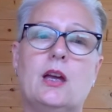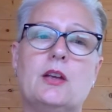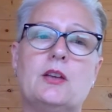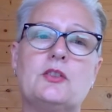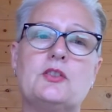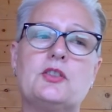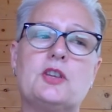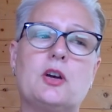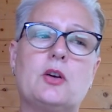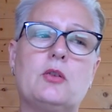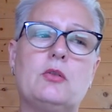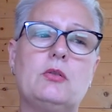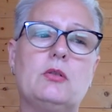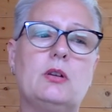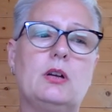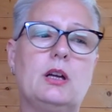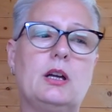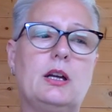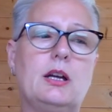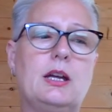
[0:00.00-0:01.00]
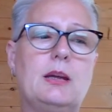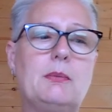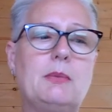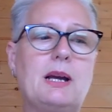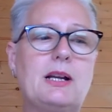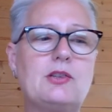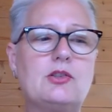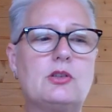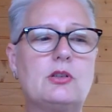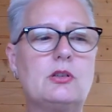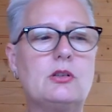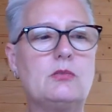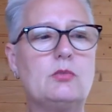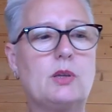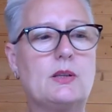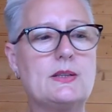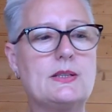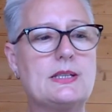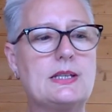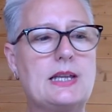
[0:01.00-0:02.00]
So imagine
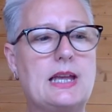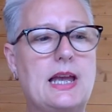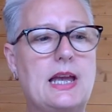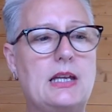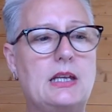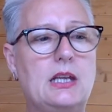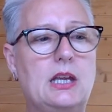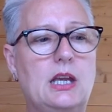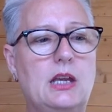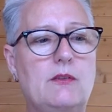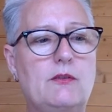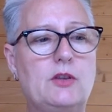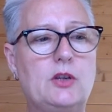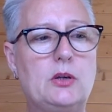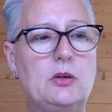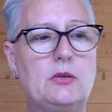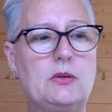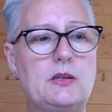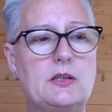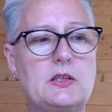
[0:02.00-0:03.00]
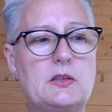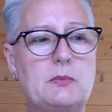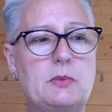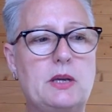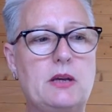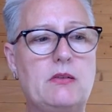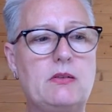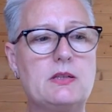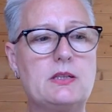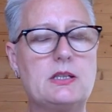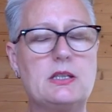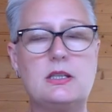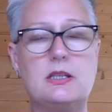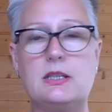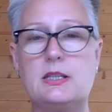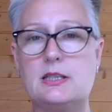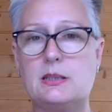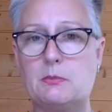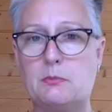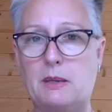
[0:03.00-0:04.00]
once again, if you're experiencing
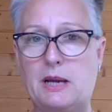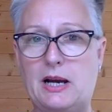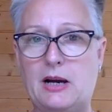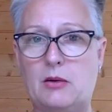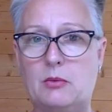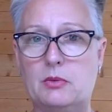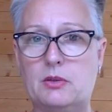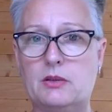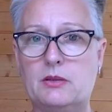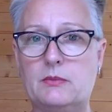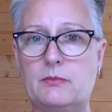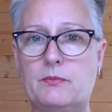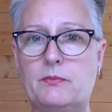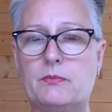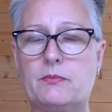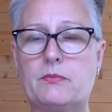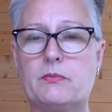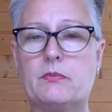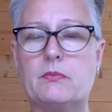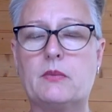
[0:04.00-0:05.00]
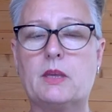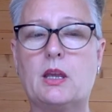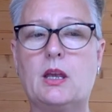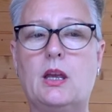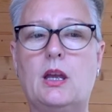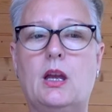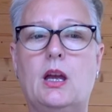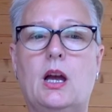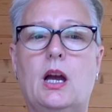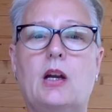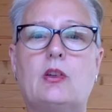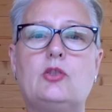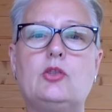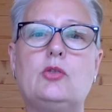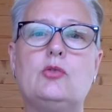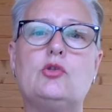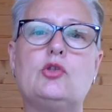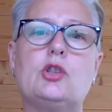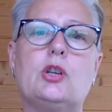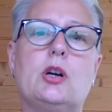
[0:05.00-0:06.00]
disempowerment and
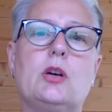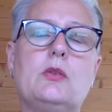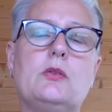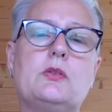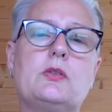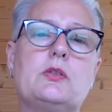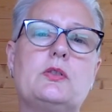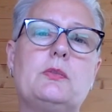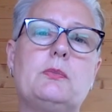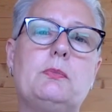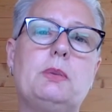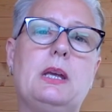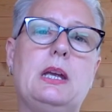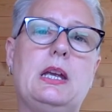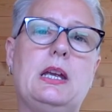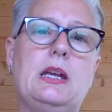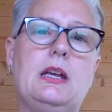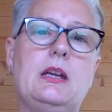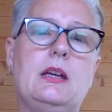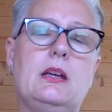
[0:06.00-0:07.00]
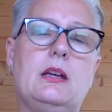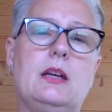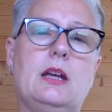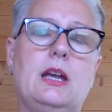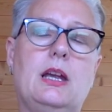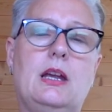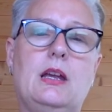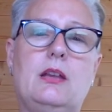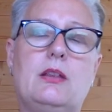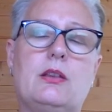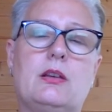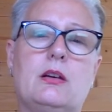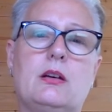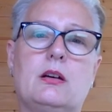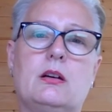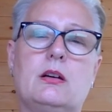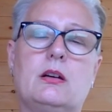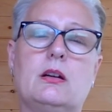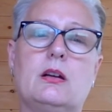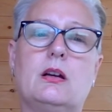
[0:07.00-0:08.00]
you chose to be
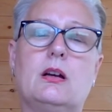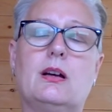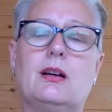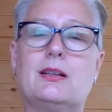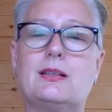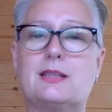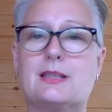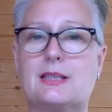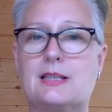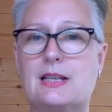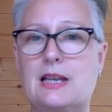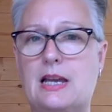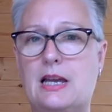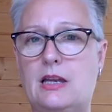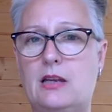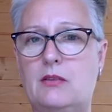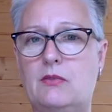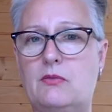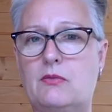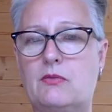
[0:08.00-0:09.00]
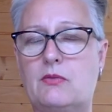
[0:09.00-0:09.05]
either a slave,